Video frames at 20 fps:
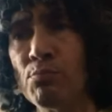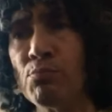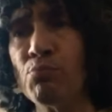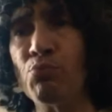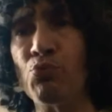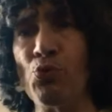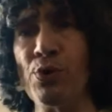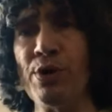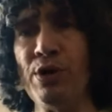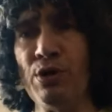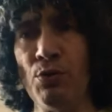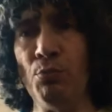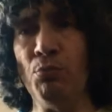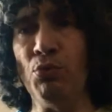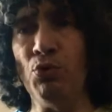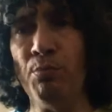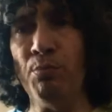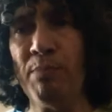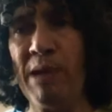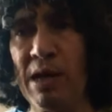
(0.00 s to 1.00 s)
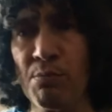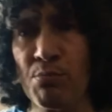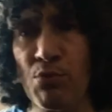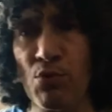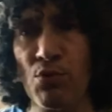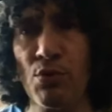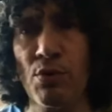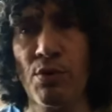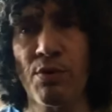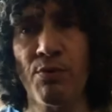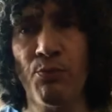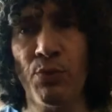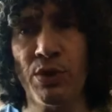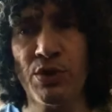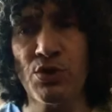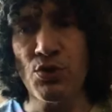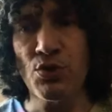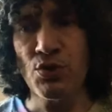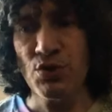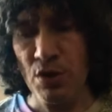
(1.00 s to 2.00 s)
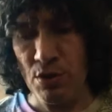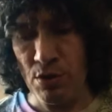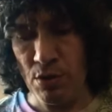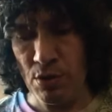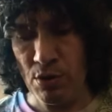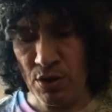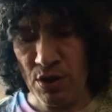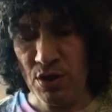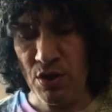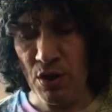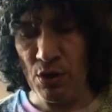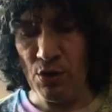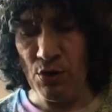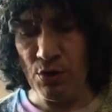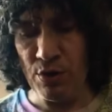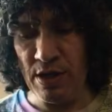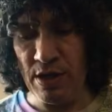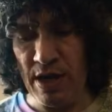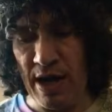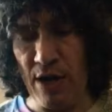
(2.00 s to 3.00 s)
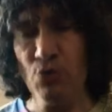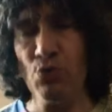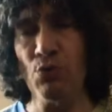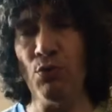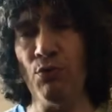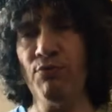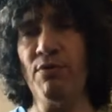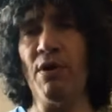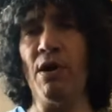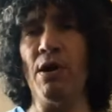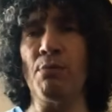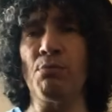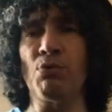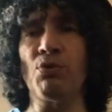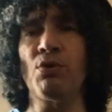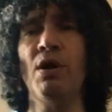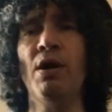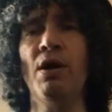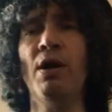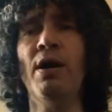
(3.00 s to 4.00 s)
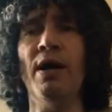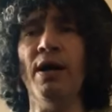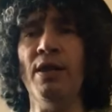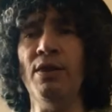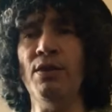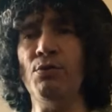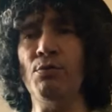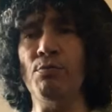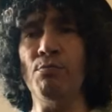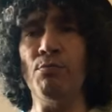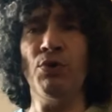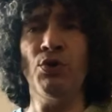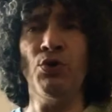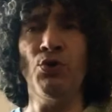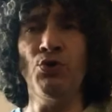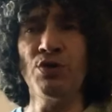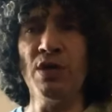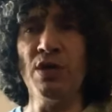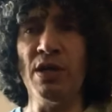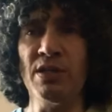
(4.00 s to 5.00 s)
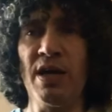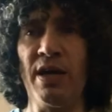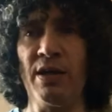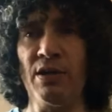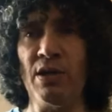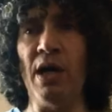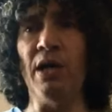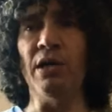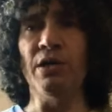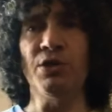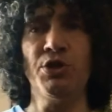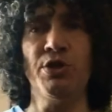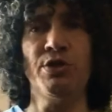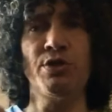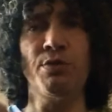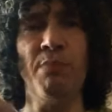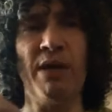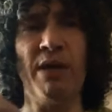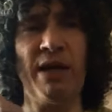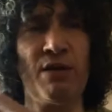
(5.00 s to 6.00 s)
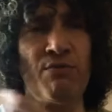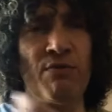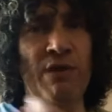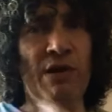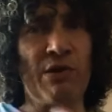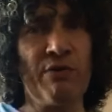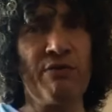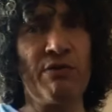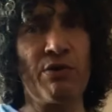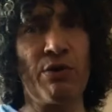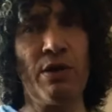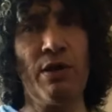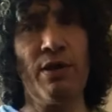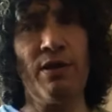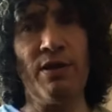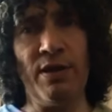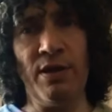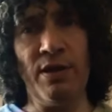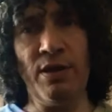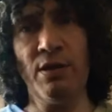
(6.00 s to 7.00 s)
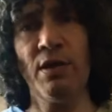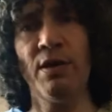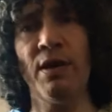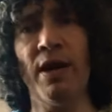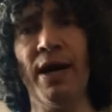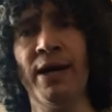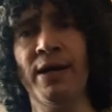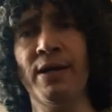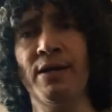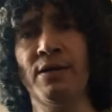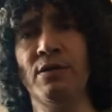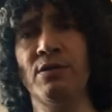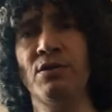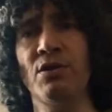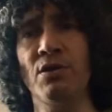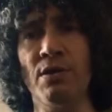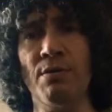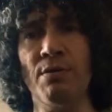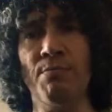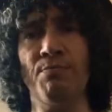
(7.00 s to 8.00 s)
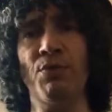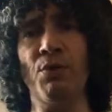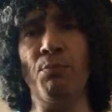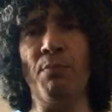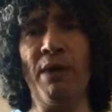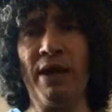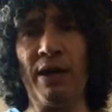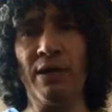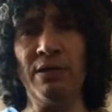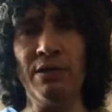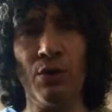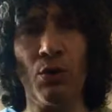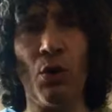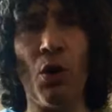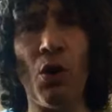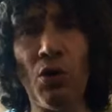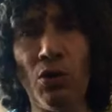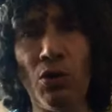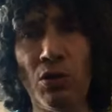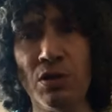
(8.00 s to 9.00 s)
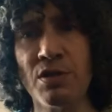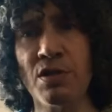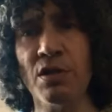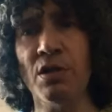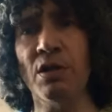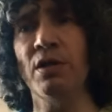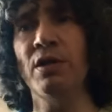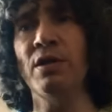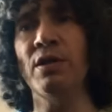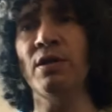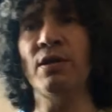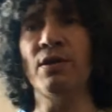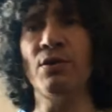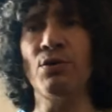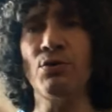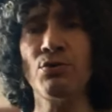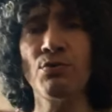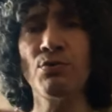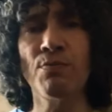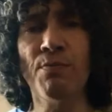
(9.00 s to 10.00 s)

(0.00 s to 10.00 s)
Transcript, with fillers: breathable paper, which is it's a good natural fiber, and they're using technology to make it very, very thin, and they're making little holes in it, and they're